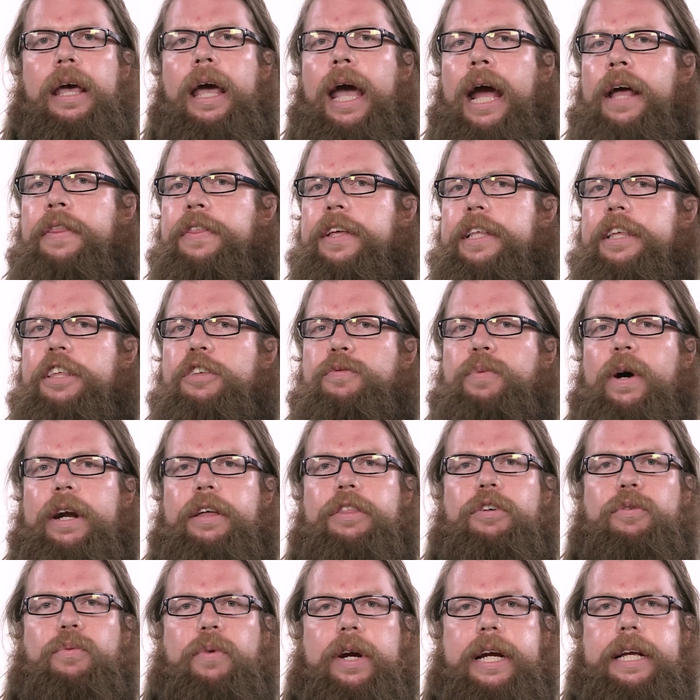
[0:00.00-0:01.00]
And this is one
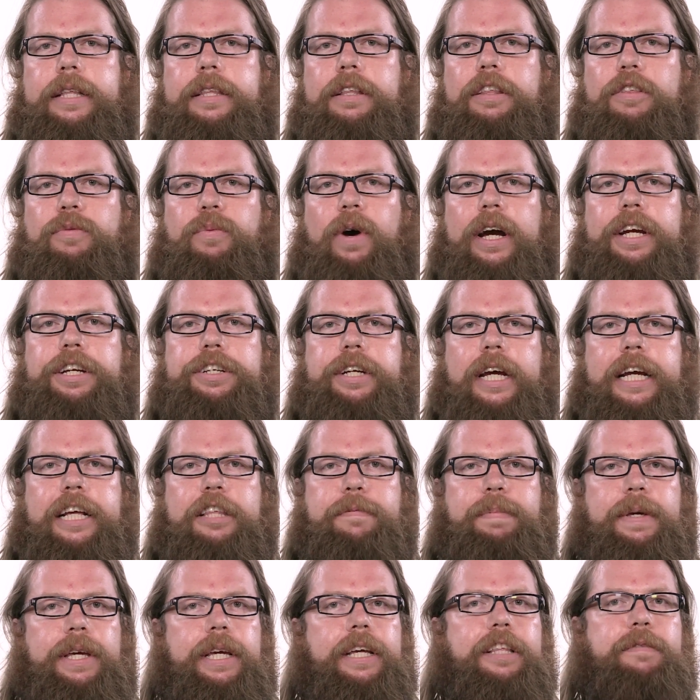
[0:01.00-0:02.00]
of the reasons why
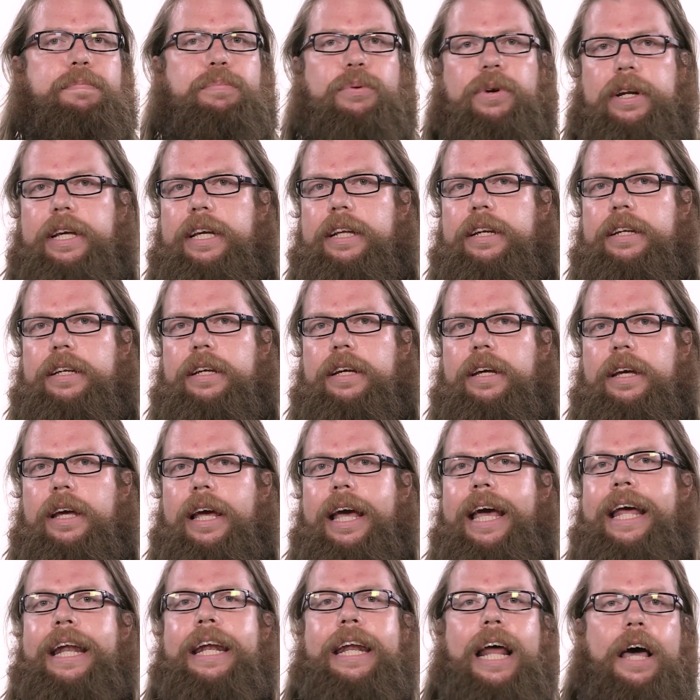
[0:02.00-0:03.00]
Shakespeare is brilliant.
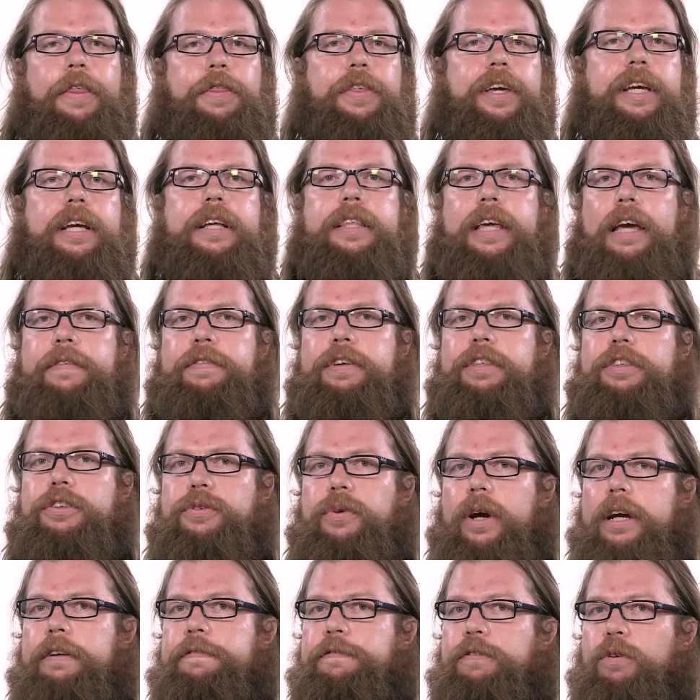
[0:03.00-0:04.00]
Nothing is ever
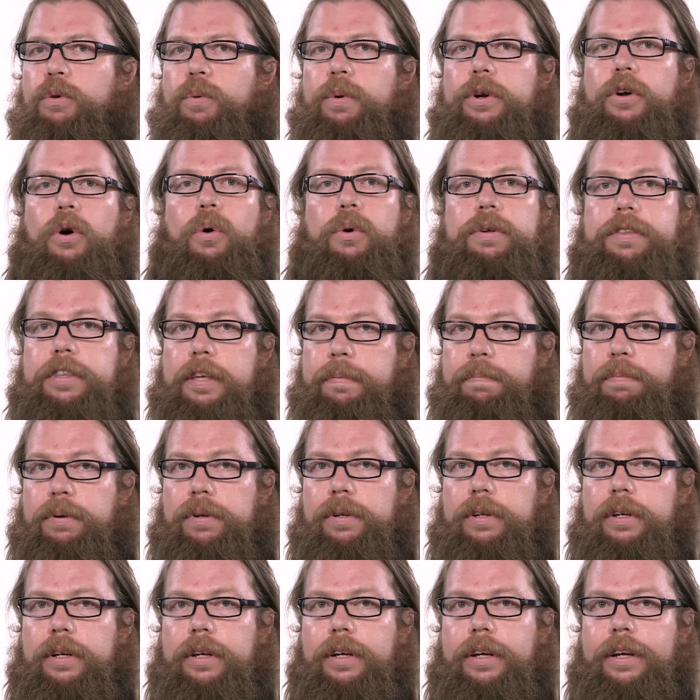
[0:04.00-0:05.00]
straightforward or
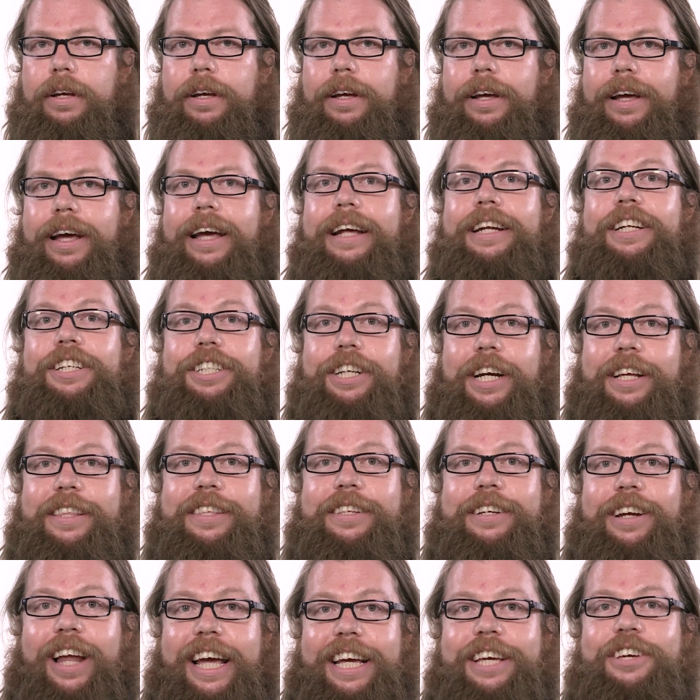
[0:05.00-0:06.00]
simple,
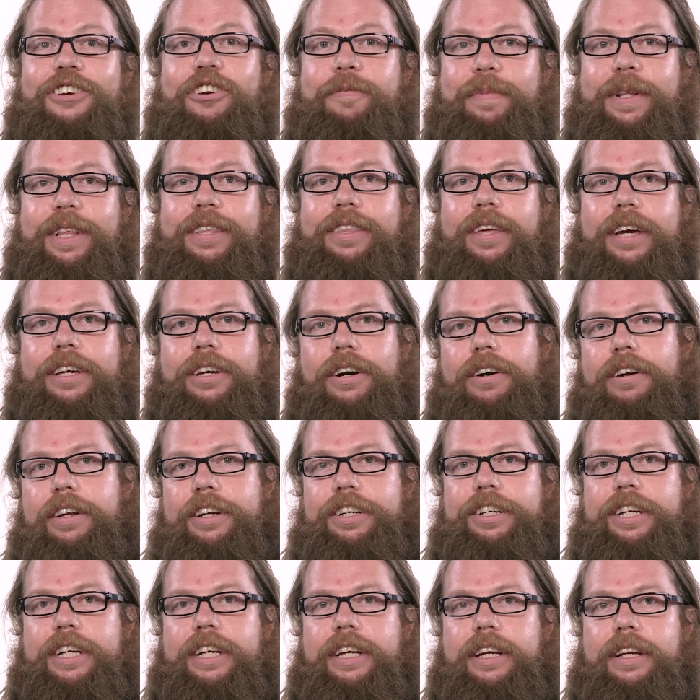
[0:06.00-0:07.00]
just like human
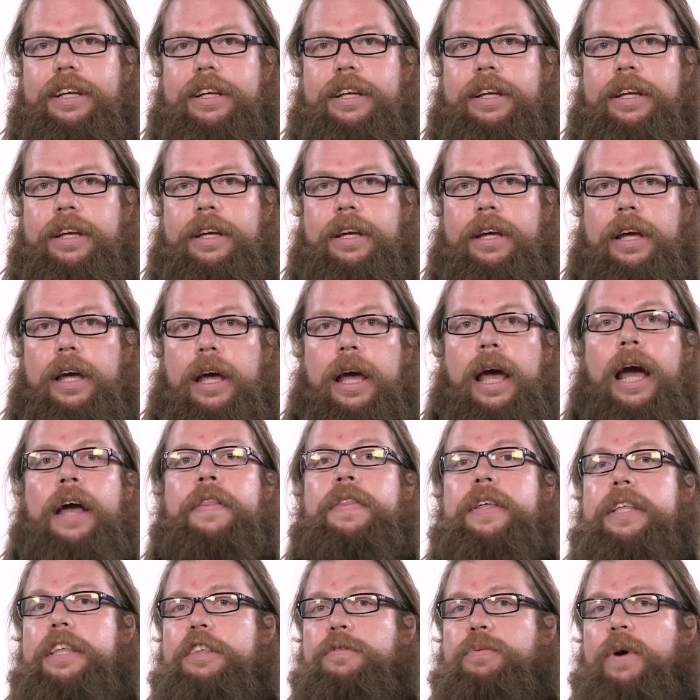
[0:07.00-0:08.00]
psychology. And
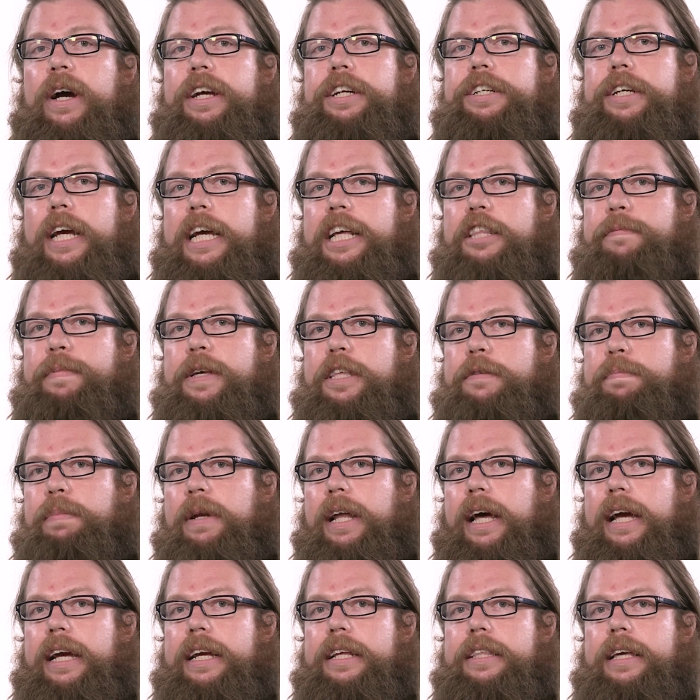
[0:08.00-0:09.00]
this is why Shakespeare's
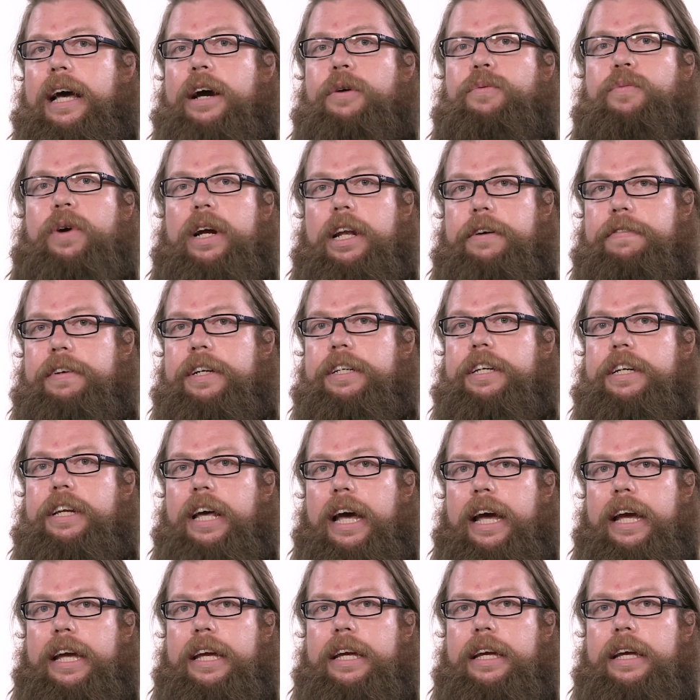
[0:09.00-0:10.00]
plays are relevant
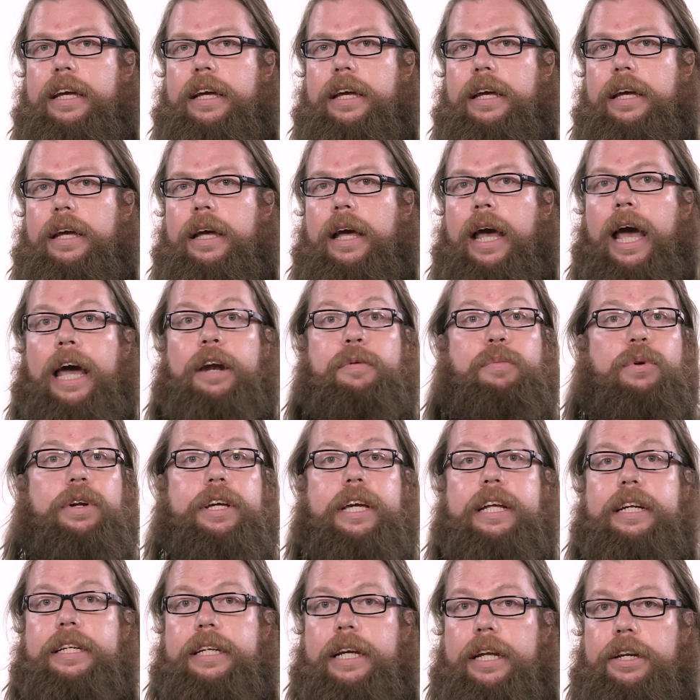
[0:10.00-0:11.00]
today and will
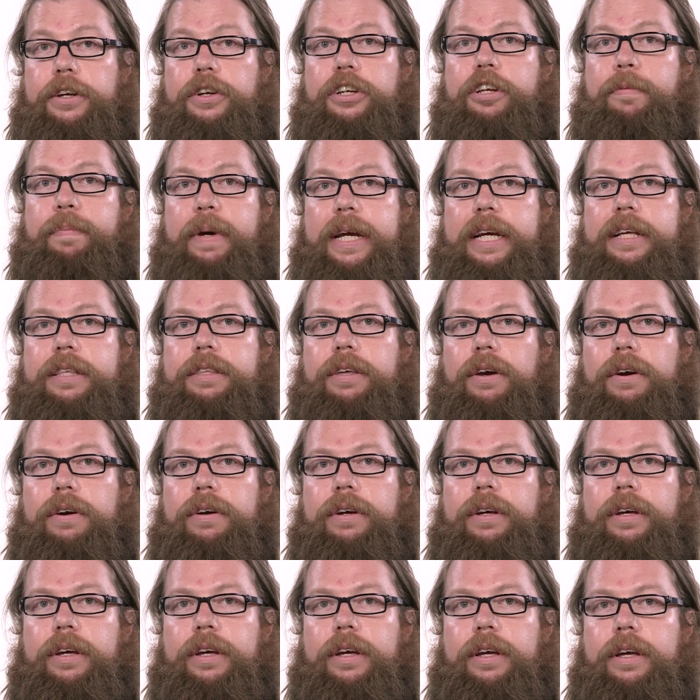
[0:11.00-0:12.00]
continue to be
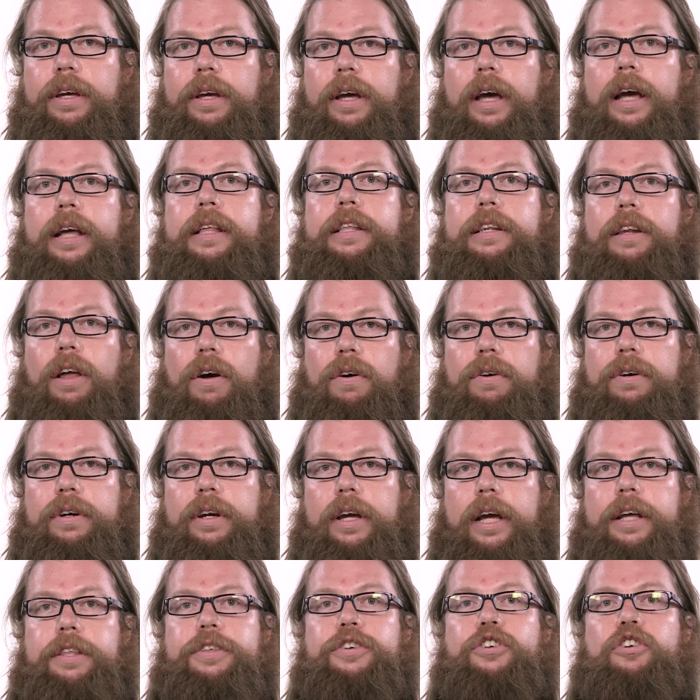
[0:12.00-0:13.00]
so as
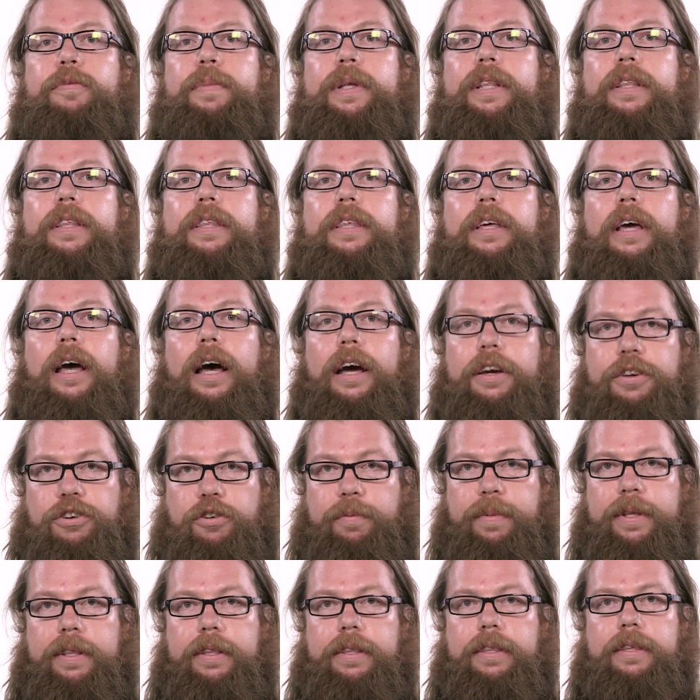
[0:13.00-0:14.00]
long as humans are
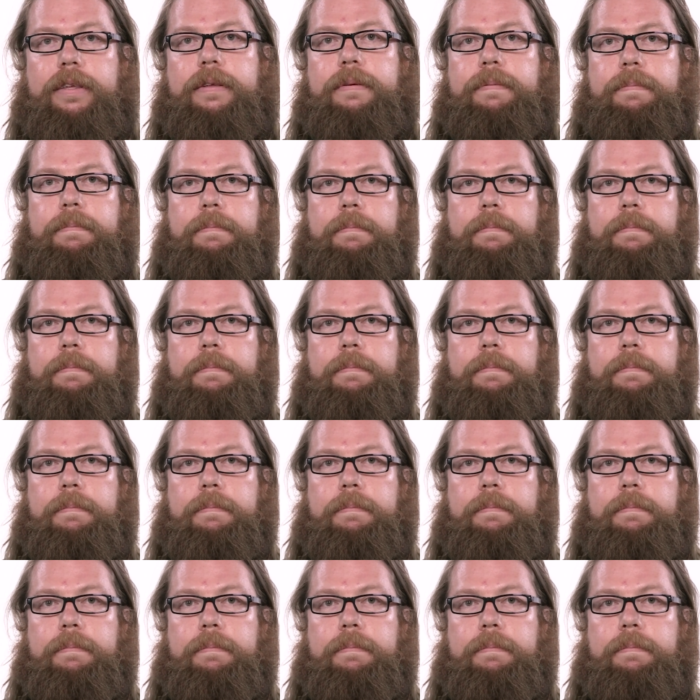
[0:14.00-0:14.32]
humans.